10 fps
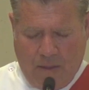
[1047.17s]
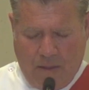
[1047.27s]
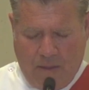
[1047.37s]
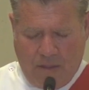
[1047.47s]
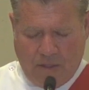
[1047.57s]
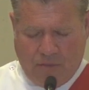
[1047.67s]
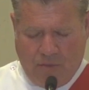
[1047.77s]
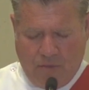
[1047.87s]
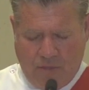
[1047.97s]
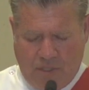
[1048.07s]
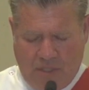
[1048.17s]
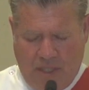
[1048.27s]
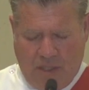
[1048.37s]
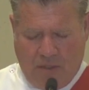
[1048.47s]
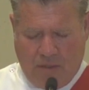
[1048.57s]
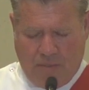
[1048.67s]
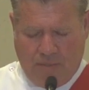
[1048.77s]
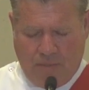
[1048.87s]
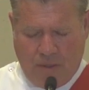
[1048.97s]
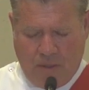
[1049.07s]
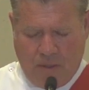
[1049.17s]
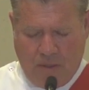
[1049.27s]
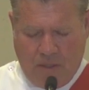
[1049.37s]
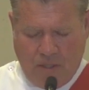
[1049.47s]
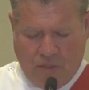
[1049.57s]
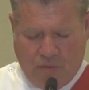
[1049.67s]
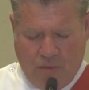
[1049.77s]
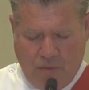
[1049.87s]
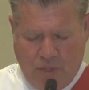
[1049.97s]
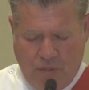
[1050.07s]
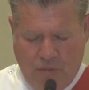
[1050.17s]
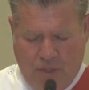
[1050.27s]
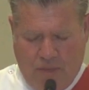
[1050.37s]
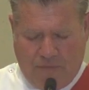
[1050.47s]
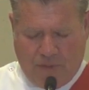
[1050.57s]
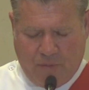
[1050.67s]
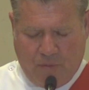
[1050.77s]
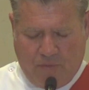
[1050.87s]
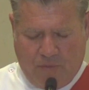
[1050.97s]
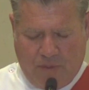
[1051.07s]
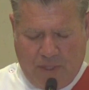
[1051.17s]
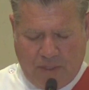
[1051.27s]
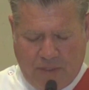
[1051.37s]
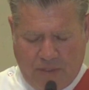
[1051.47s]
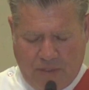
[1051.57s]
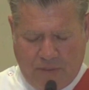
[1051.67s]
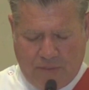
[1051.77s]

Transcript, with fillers: that has grown stale that has grown too comfortable for us.